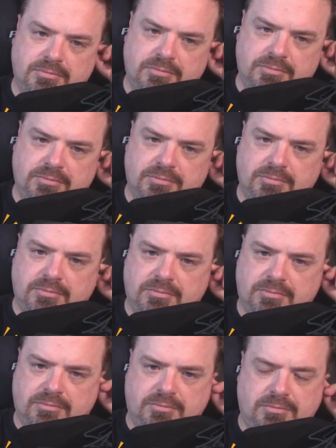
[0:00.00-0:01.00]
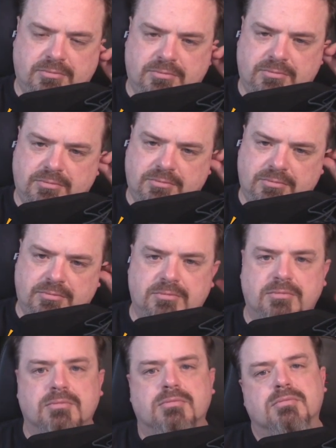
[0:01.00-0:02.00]

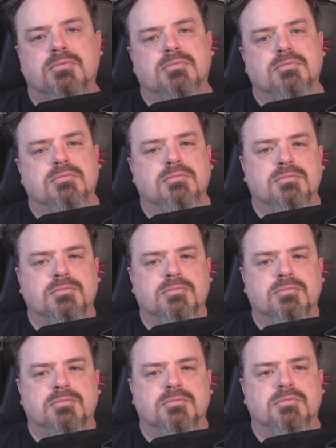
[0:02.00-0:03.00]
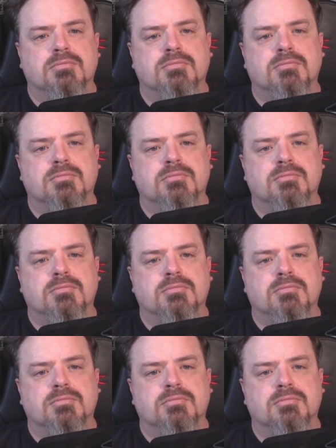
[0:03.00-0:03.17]
The person shown says nothing.